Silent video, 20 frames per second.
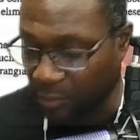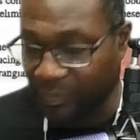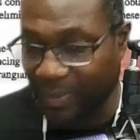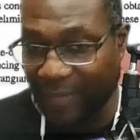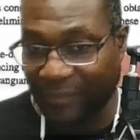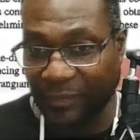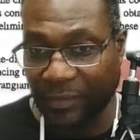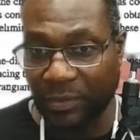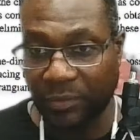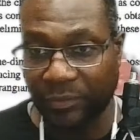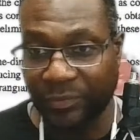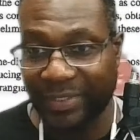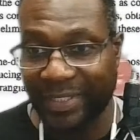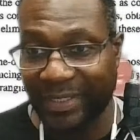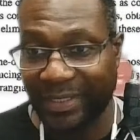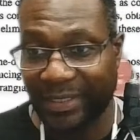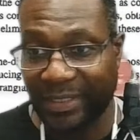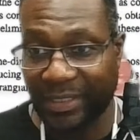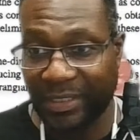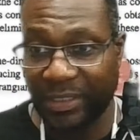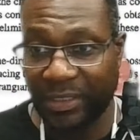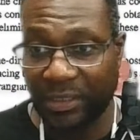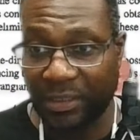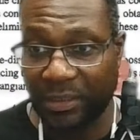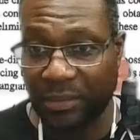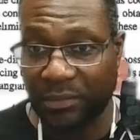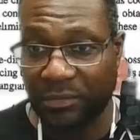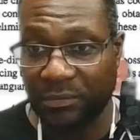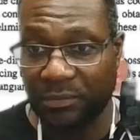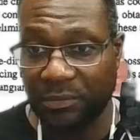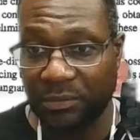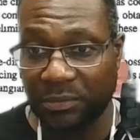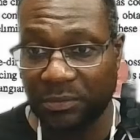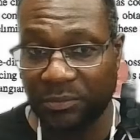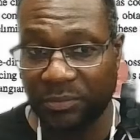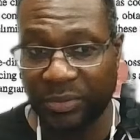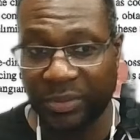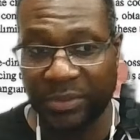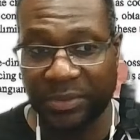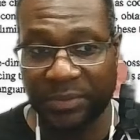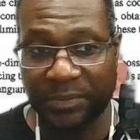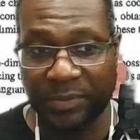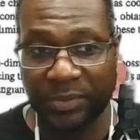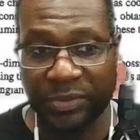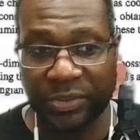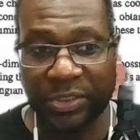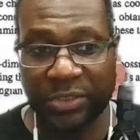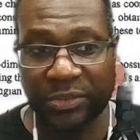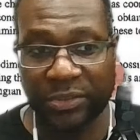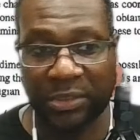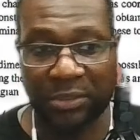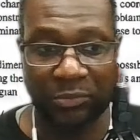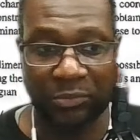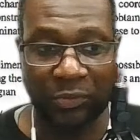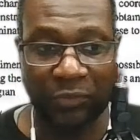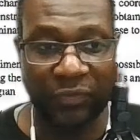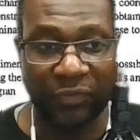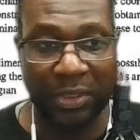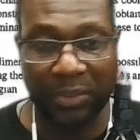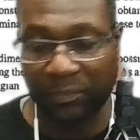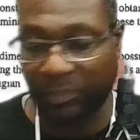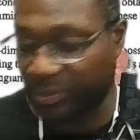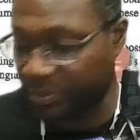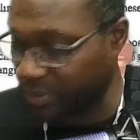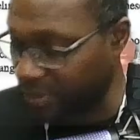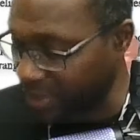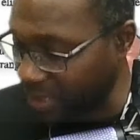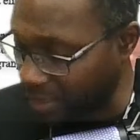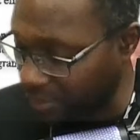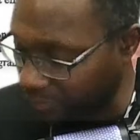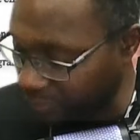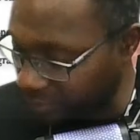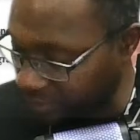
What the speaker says: But we have to note that it can potentially move upwards and